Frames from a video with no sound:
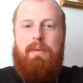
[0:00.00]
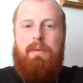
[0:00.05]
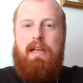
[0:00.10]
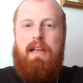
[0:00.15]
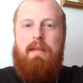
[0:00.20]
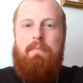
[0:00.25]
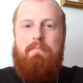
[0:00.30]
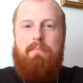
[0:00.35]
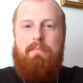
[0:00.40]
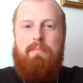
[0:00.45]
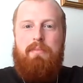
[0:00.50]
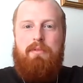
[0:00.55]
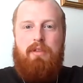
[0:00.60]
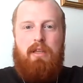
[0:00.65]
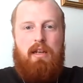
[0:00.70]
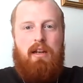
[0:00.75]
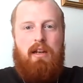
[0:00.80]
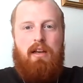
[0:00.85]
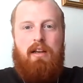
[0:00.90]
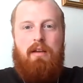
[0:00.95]
glimpse
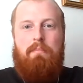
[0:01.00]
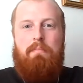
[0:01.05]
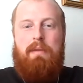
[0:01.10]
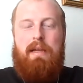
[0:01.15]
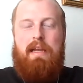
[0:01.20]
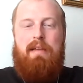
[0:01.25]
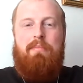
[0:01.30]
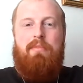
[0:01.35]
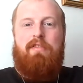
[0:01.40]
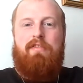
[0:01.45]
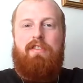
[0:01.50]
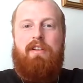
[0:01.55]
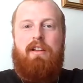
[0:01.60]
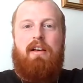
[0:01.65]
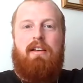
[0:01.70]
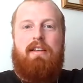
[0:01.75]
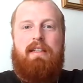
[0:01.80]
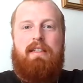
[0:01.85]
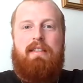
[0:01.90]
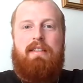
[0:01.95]
and like a beam of
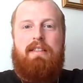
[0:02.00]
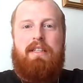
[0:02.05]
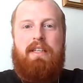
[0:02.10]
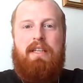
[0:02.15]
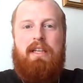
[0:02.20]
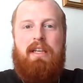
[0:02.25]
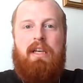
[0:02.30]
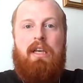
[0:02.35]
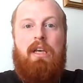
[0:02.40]
light.